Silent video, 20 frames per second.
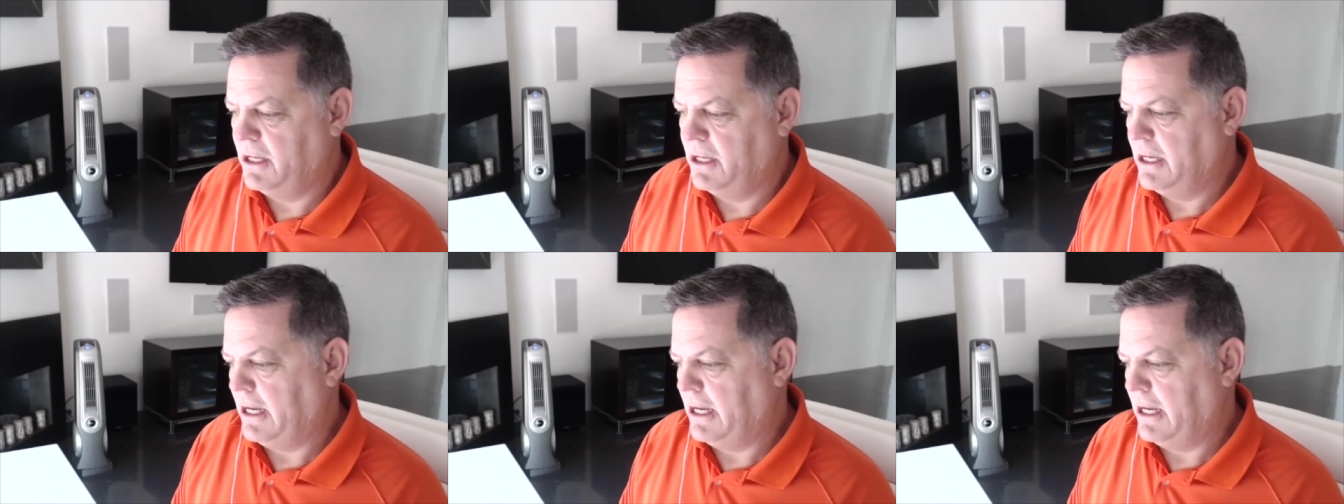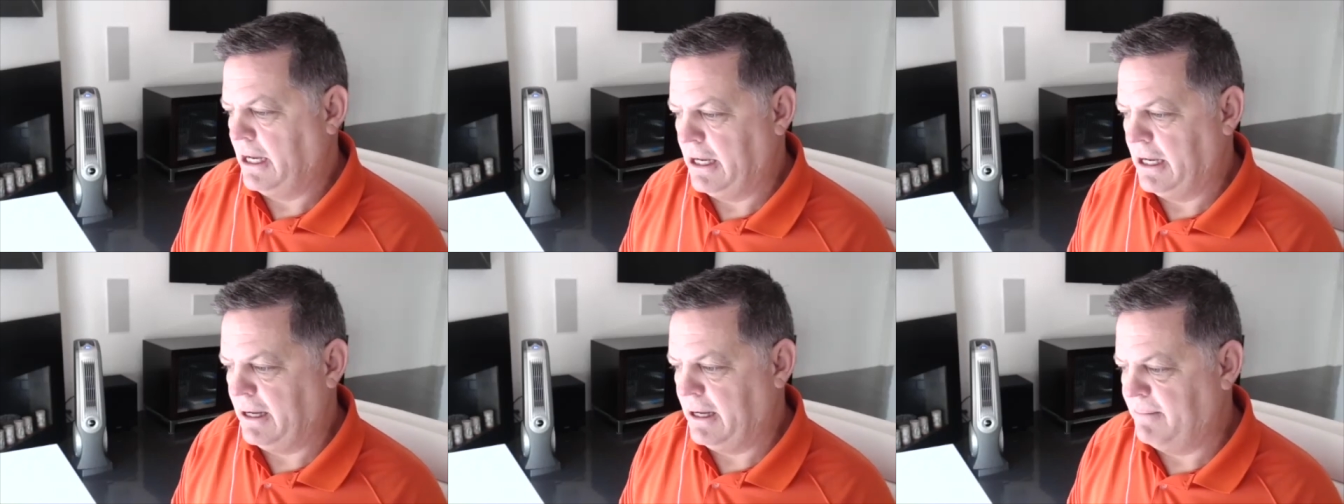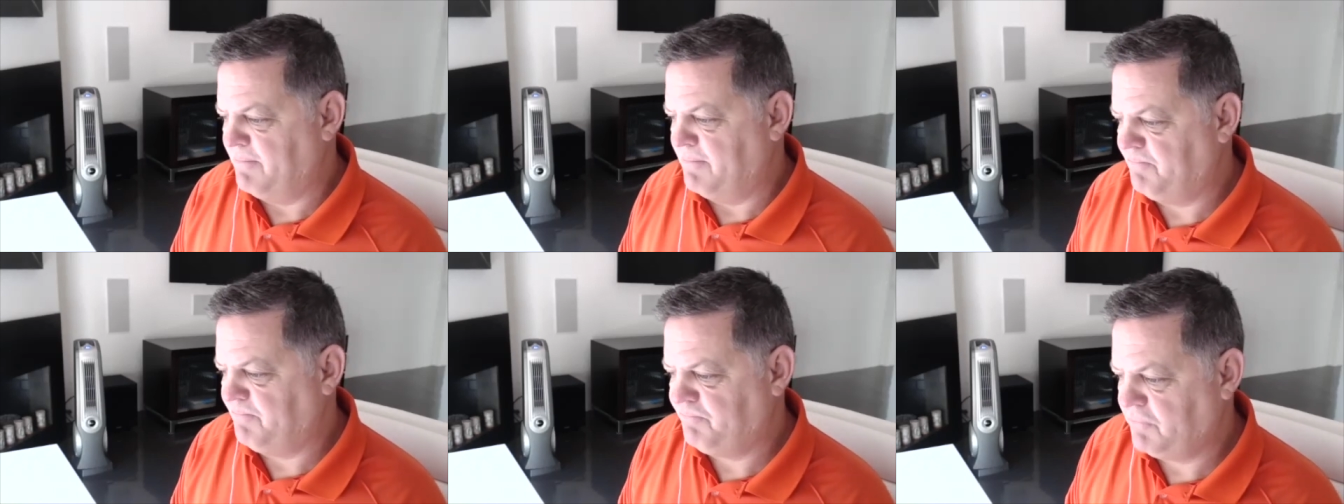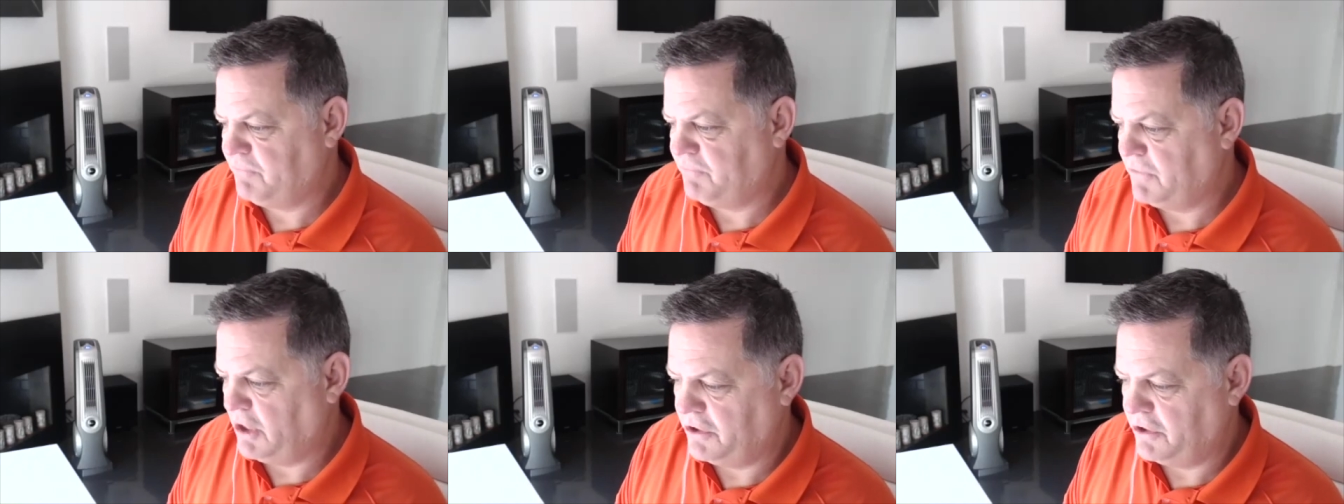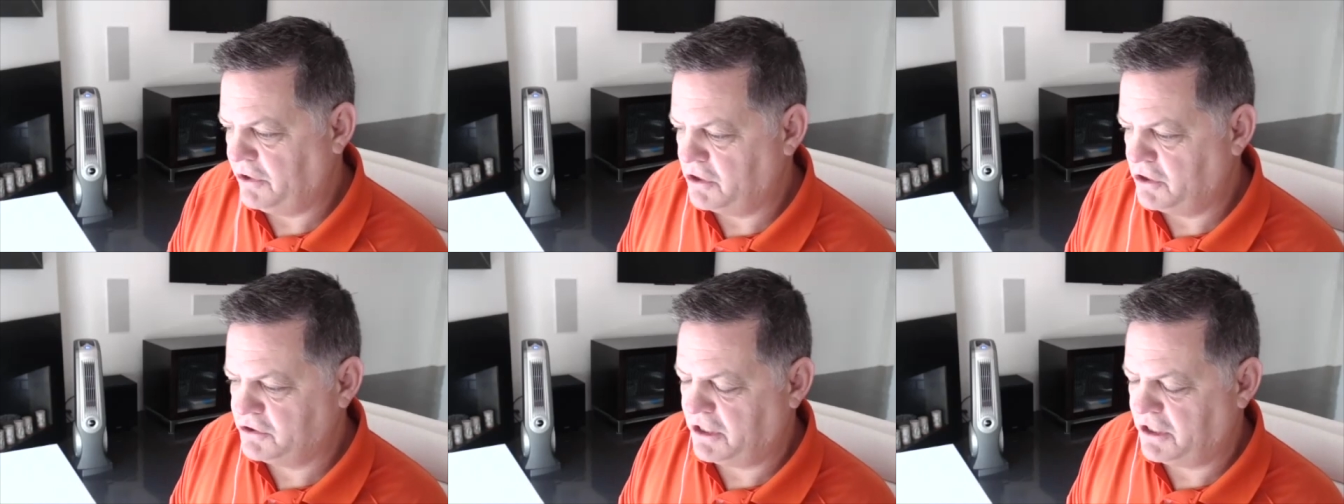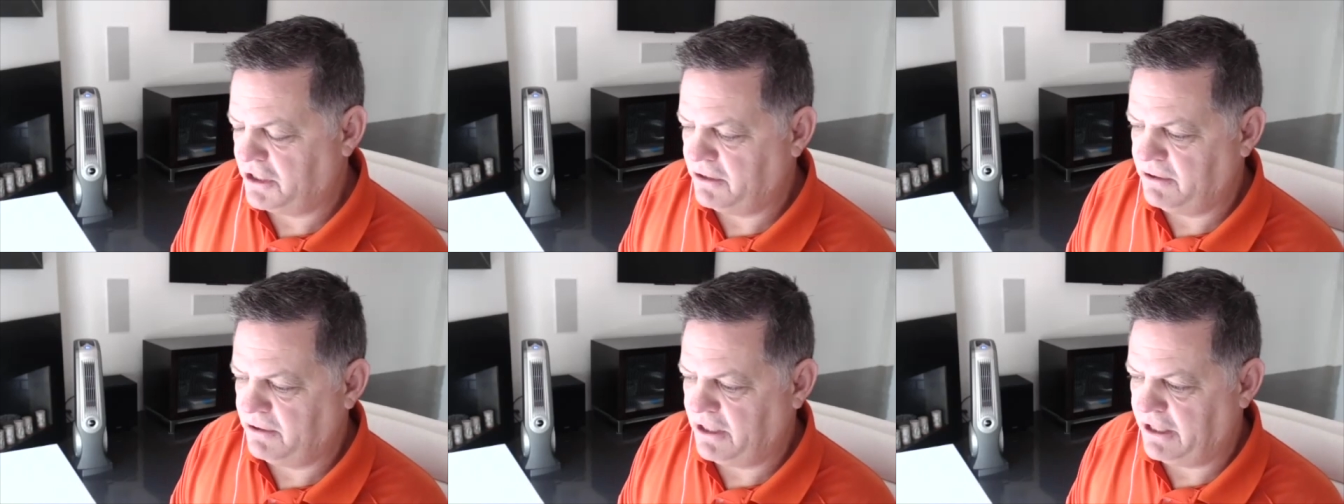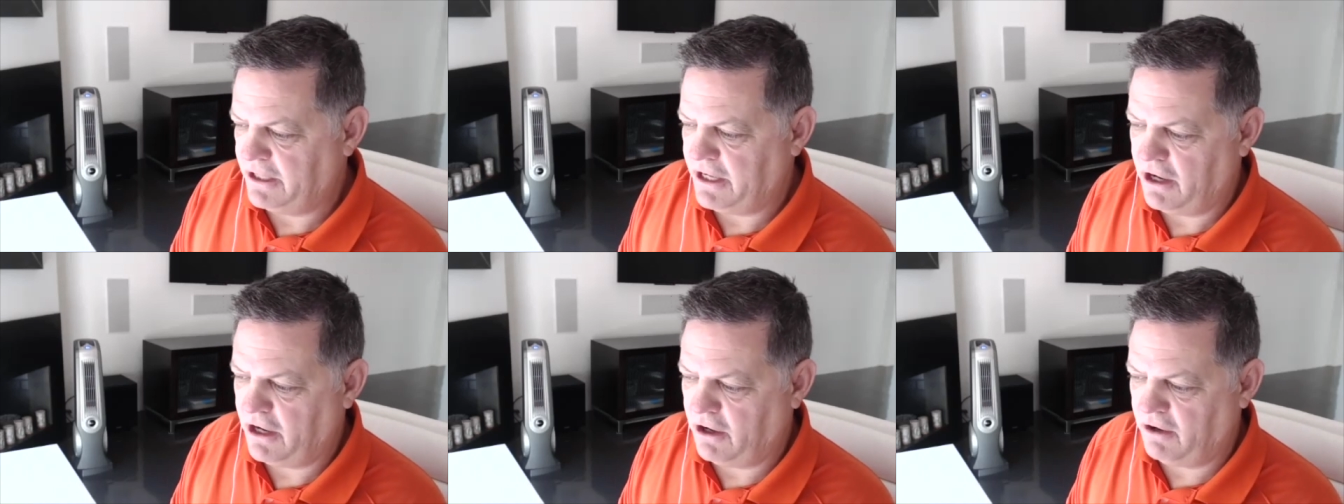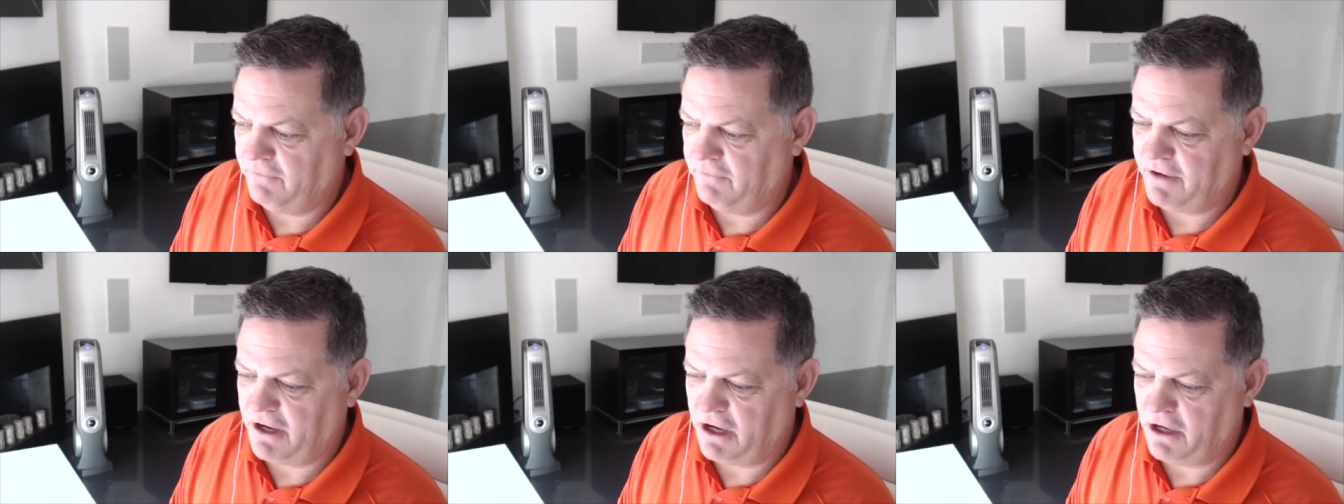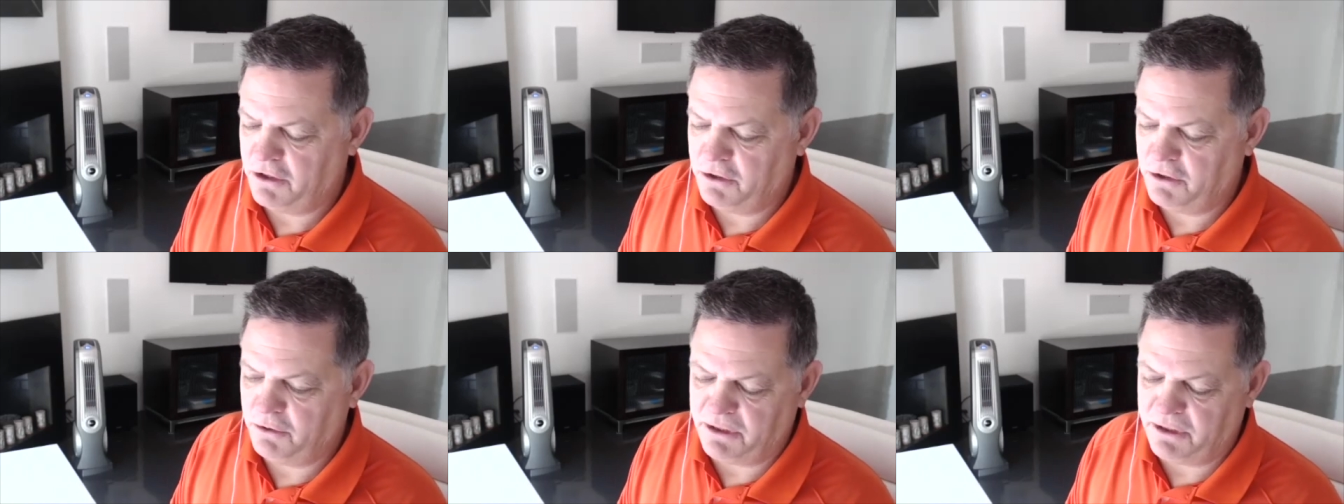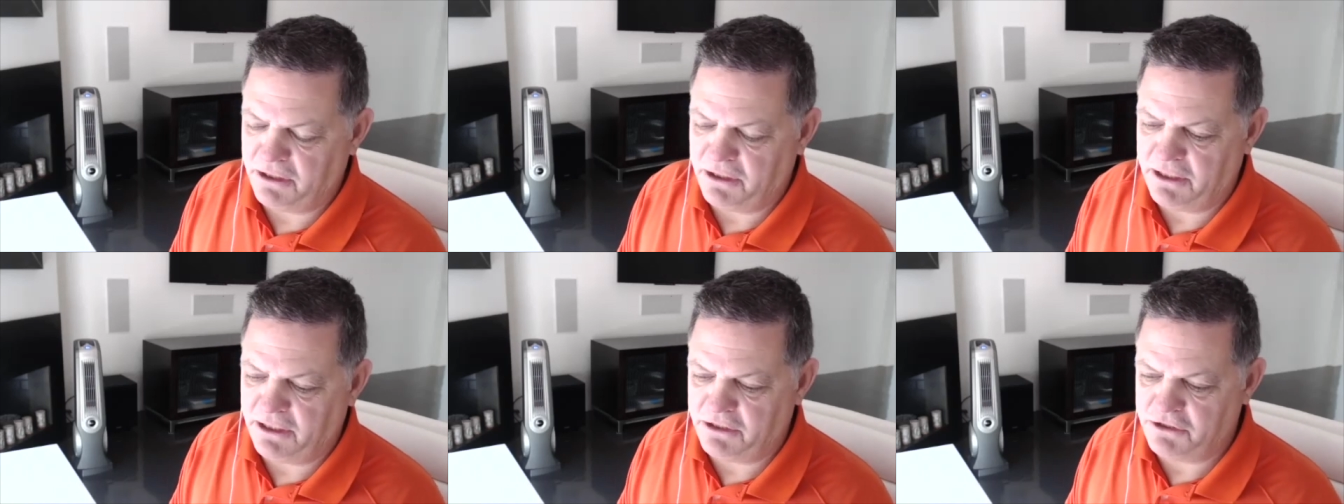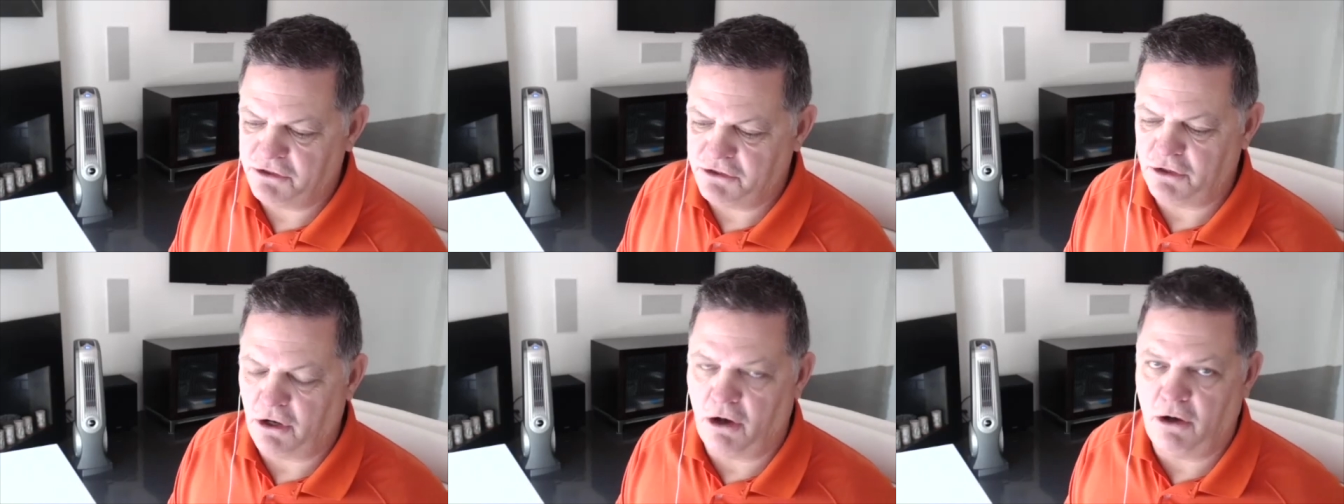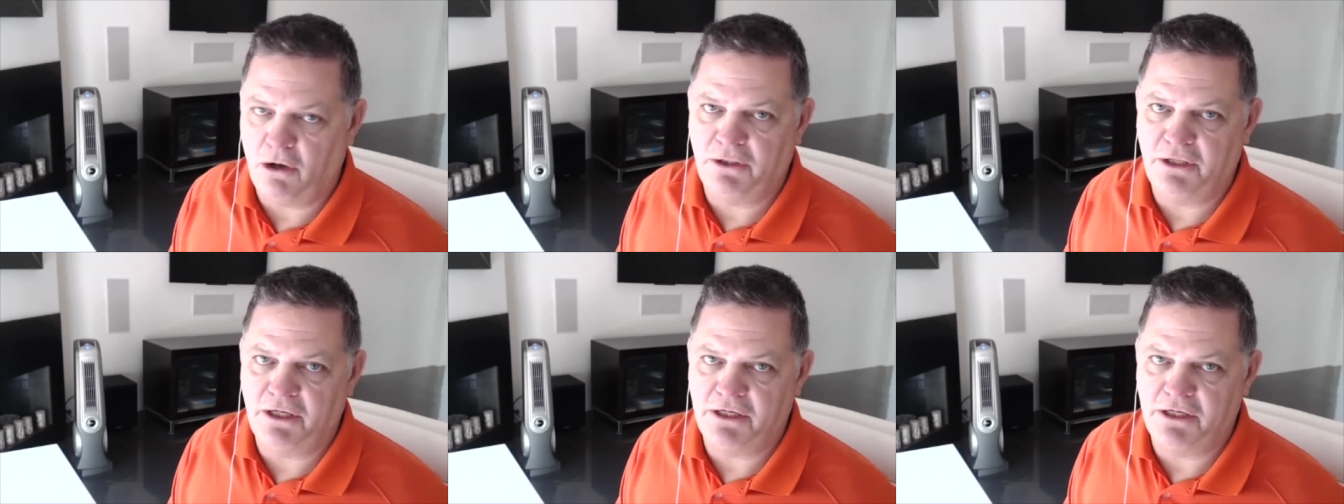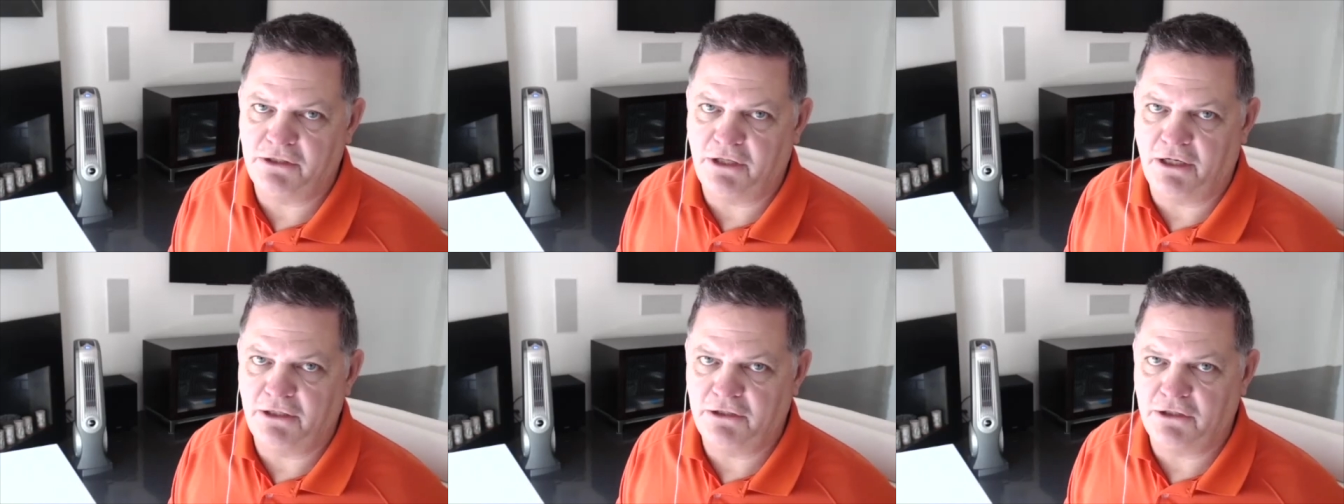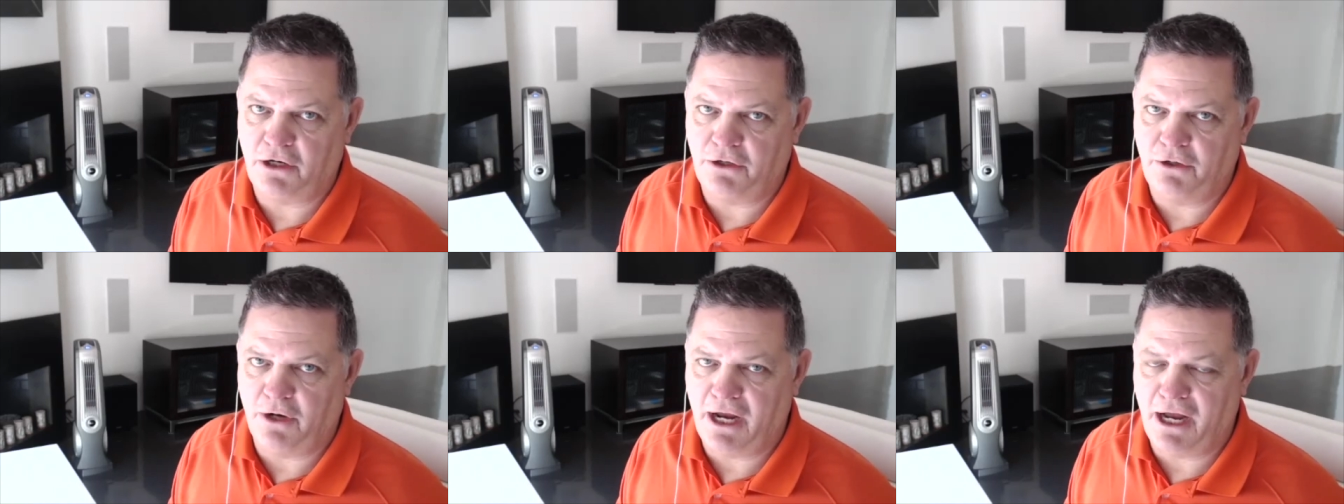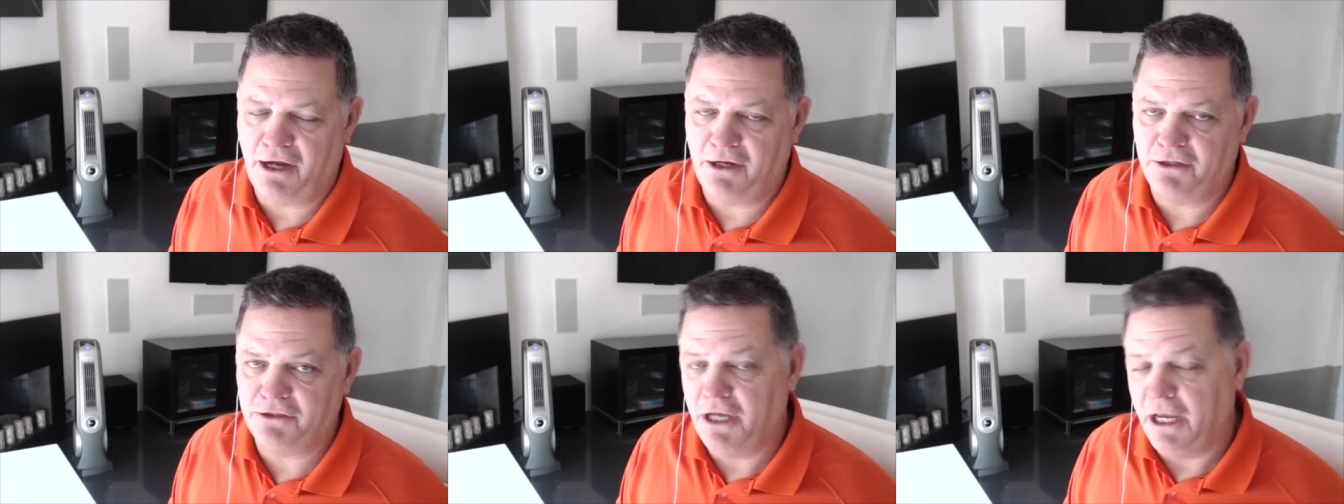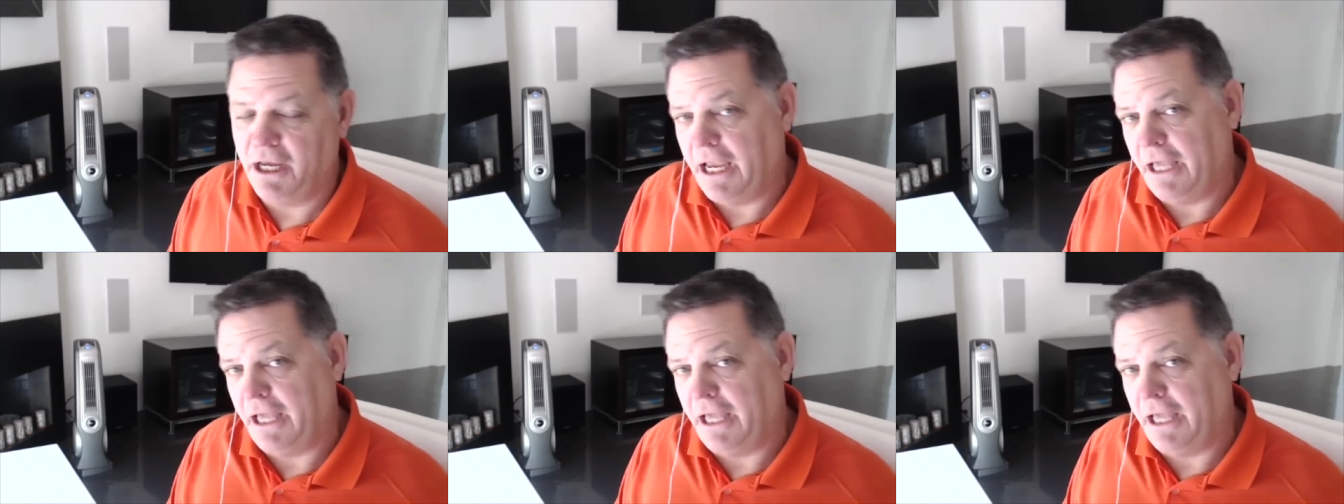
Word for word: um, you know, there's an inherent value in installing these things on your house.